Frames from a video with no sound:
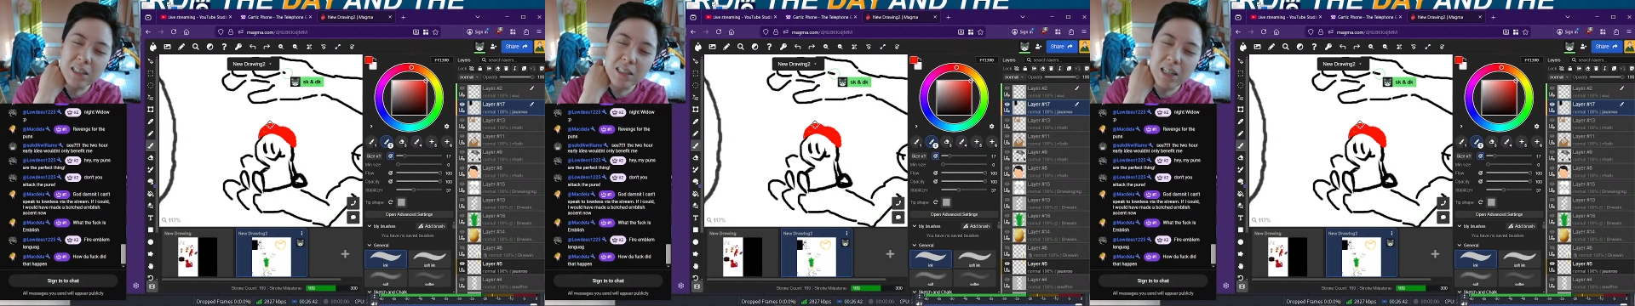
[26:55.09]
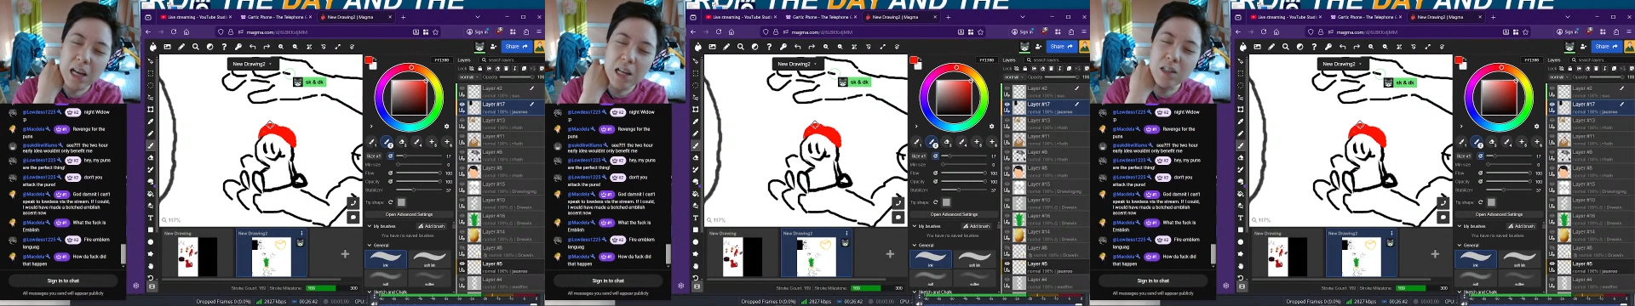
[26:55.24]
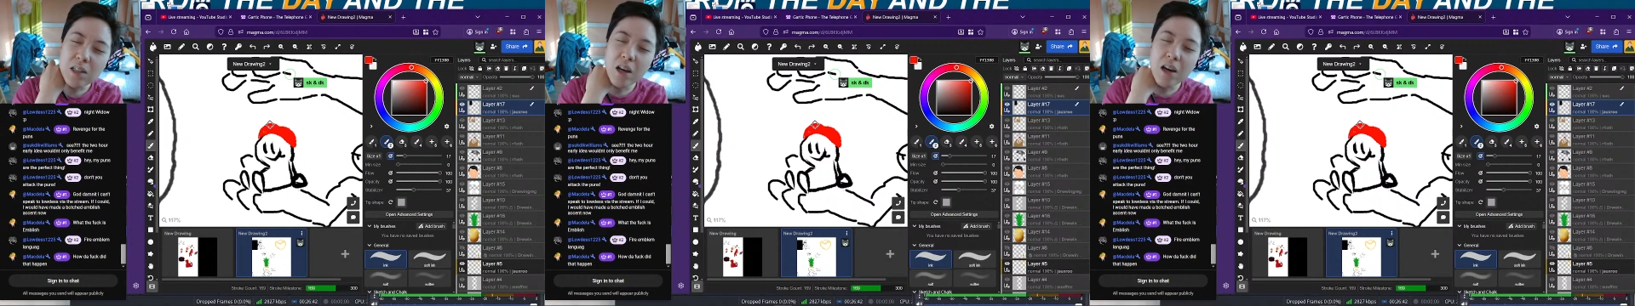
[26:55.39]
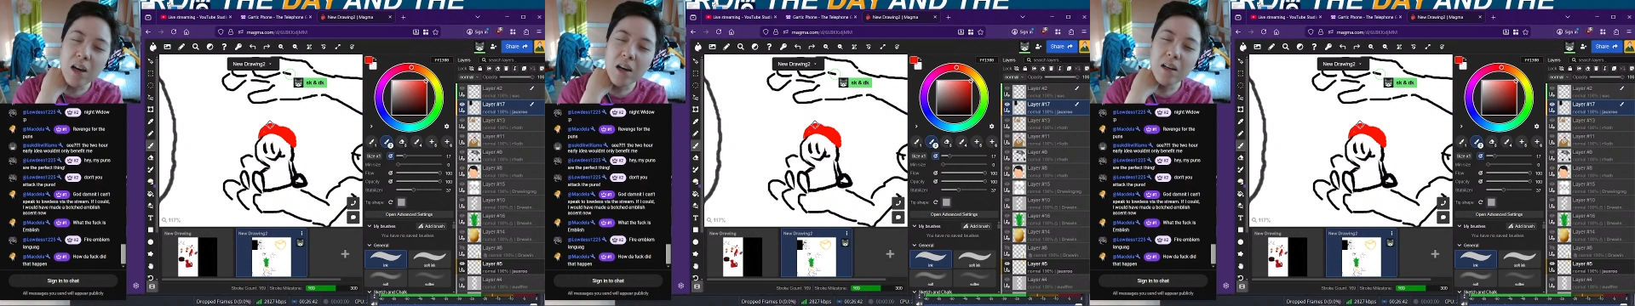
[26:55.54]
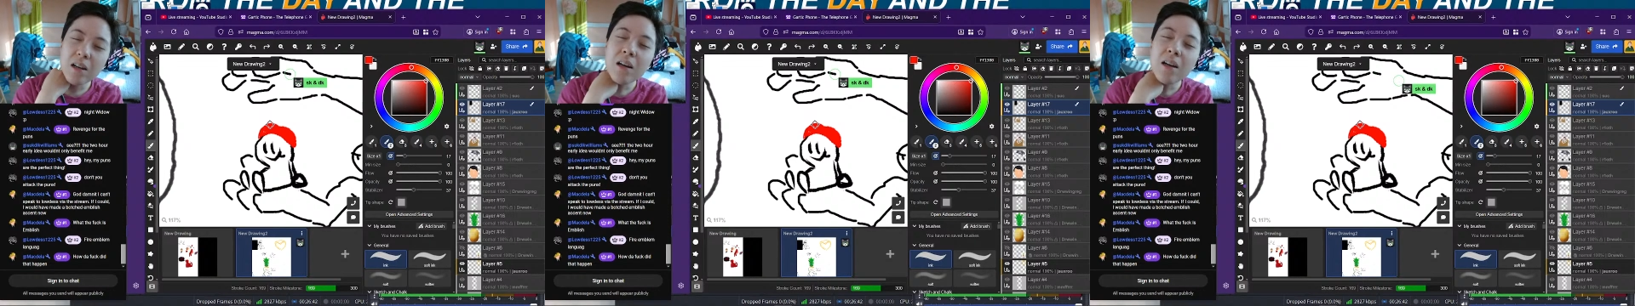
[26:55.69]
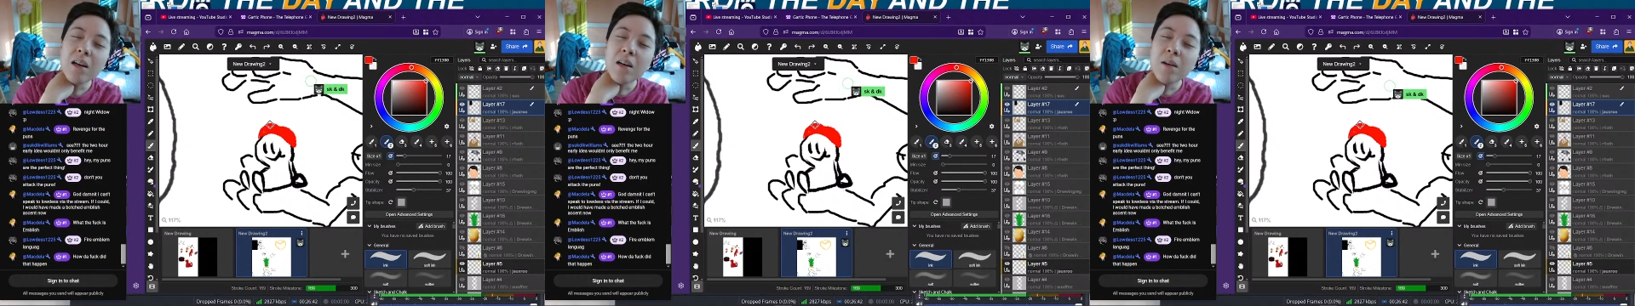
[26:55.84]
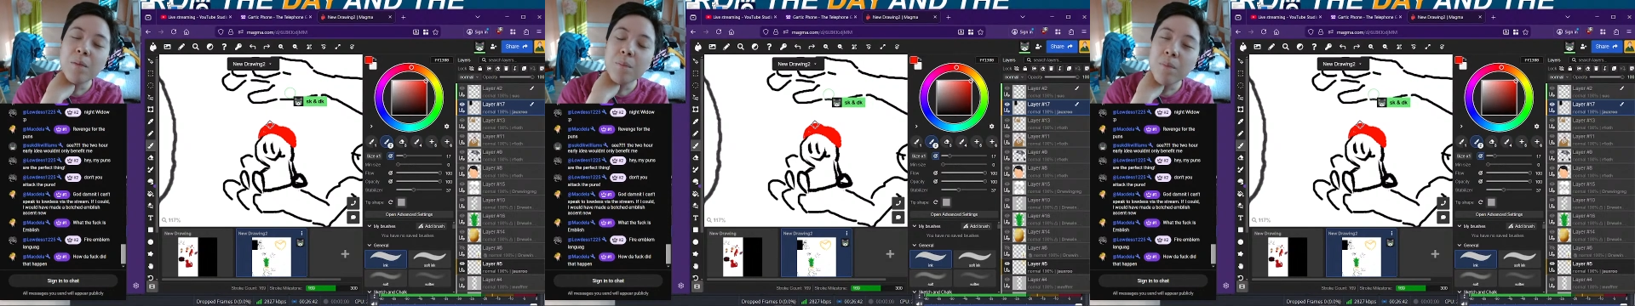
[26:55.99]
that's on
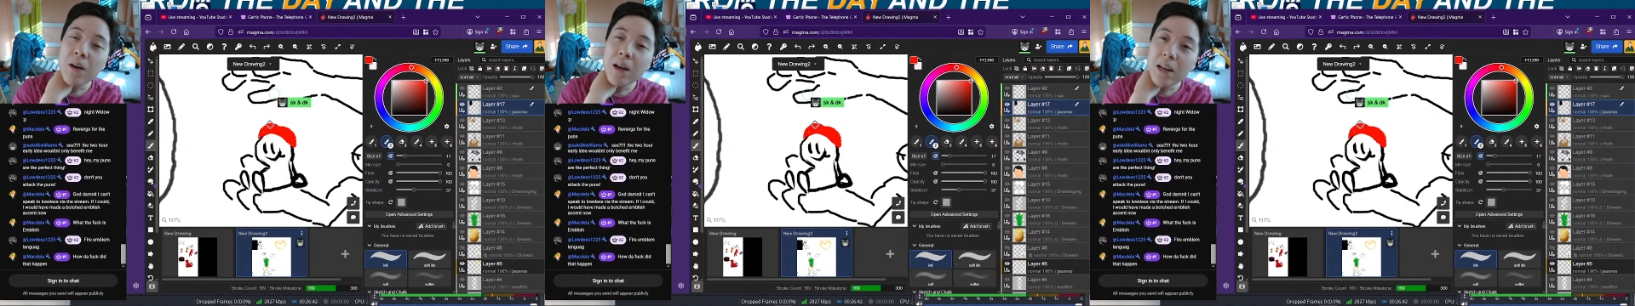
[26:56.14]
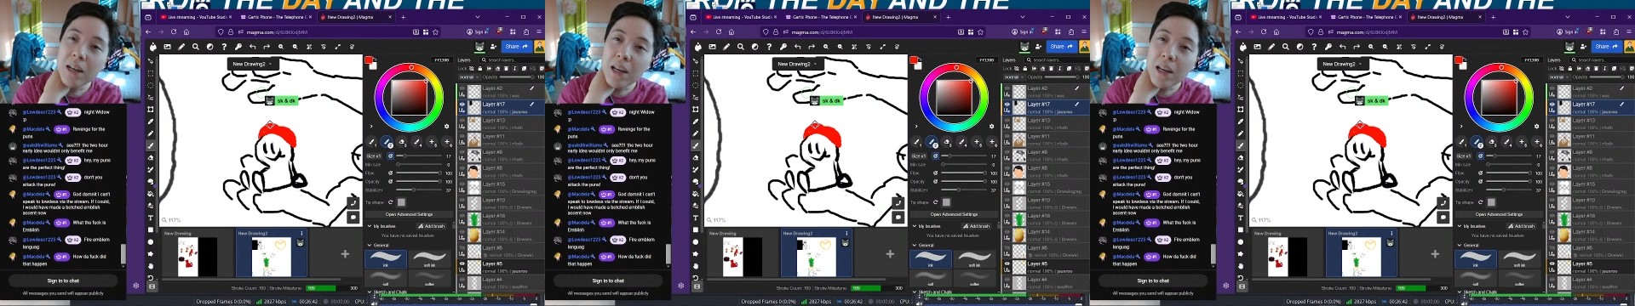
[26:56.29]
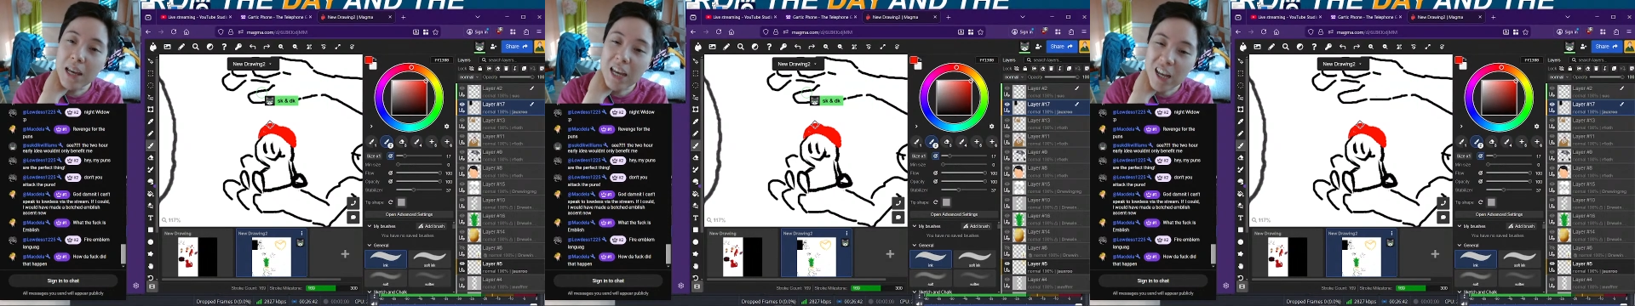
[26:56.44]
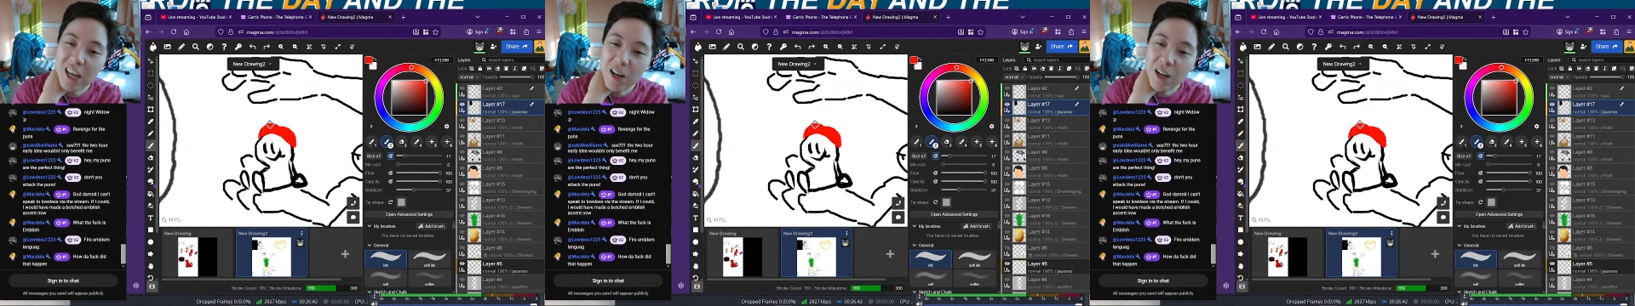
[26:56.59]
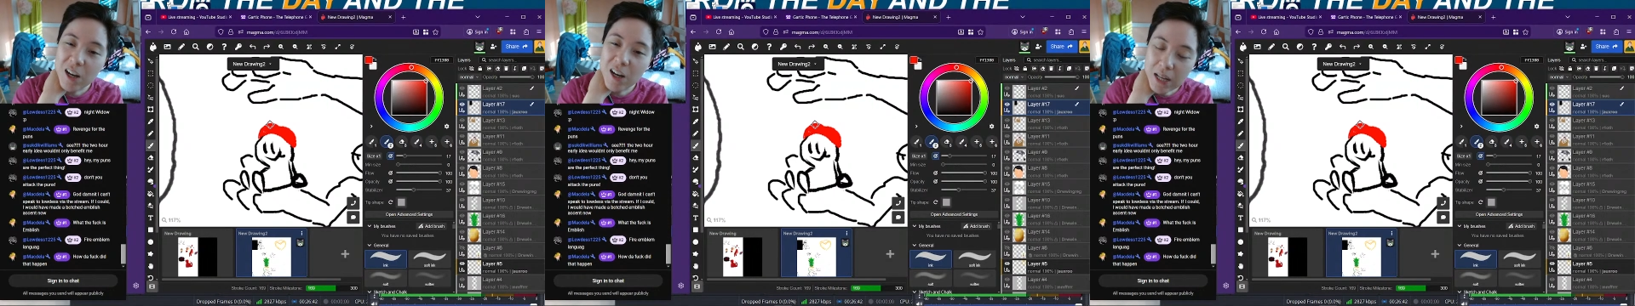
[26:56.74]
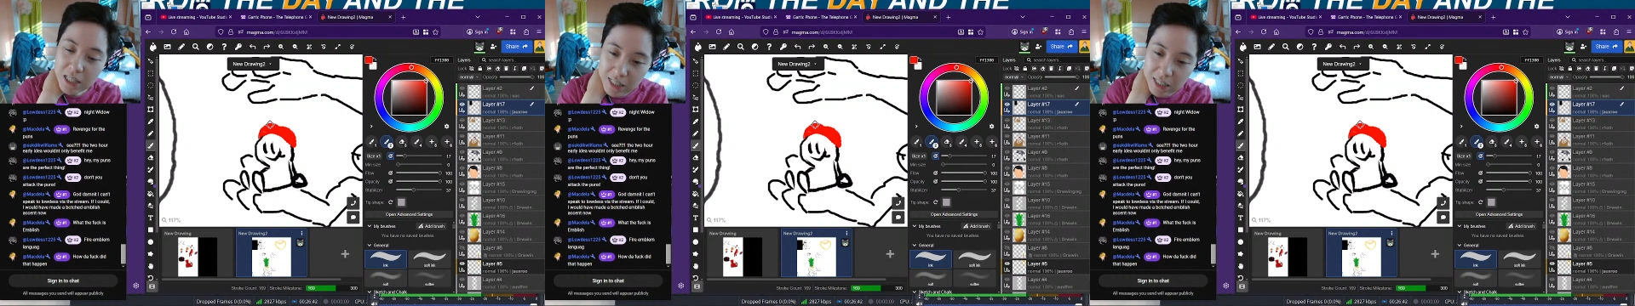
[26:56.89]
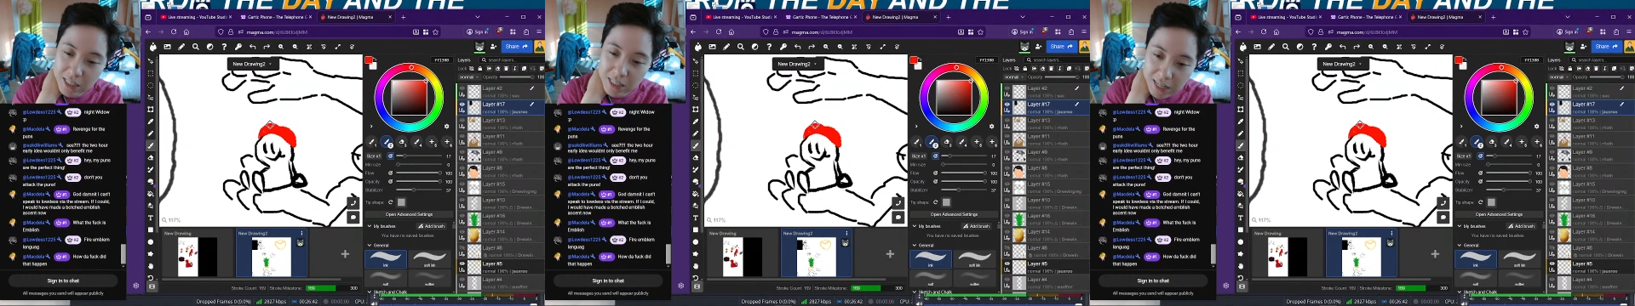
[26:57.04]
Monday and
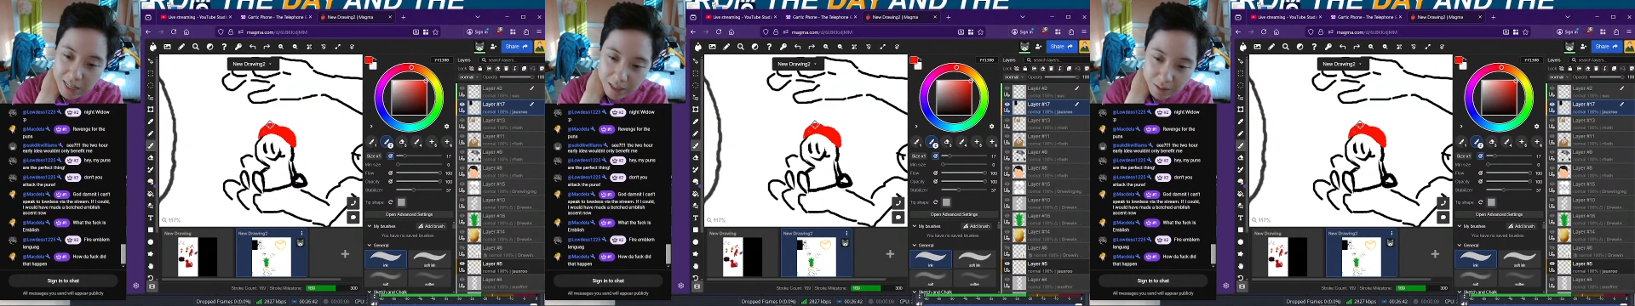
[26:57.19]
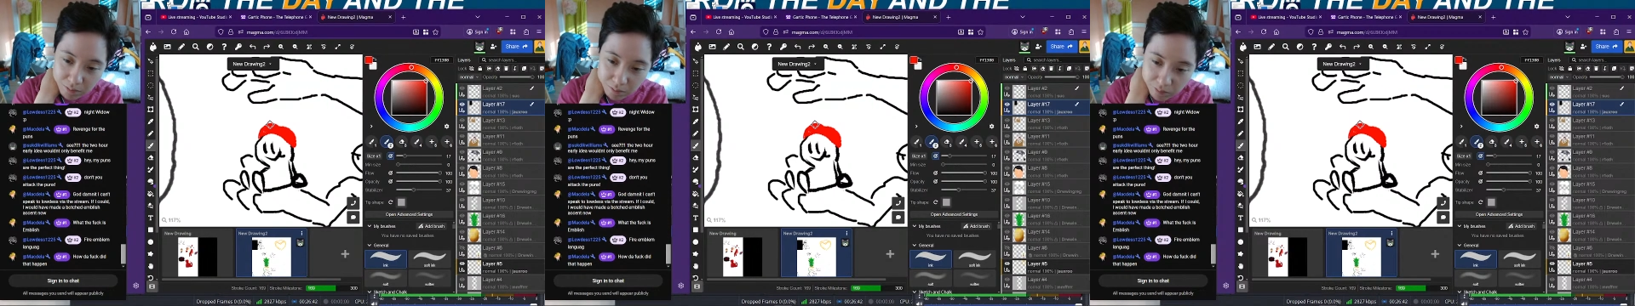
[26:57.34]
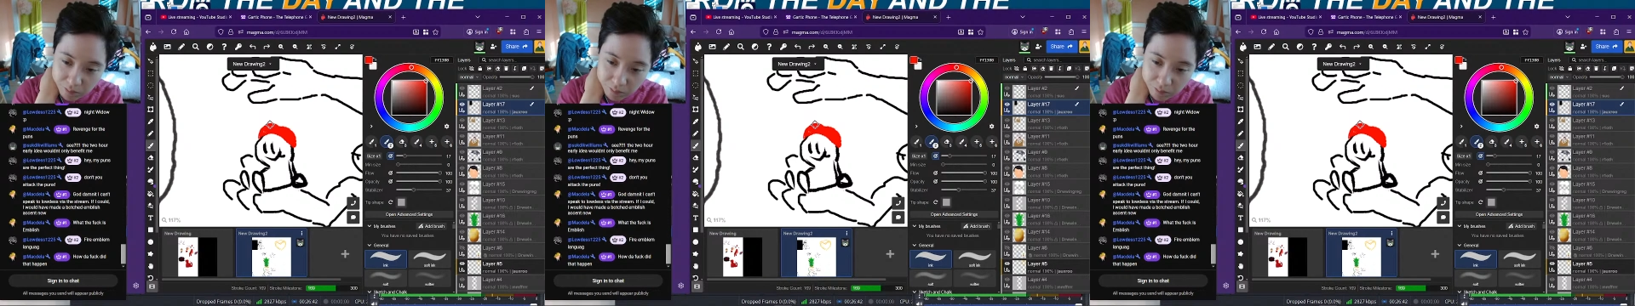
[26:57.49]
Wednesday,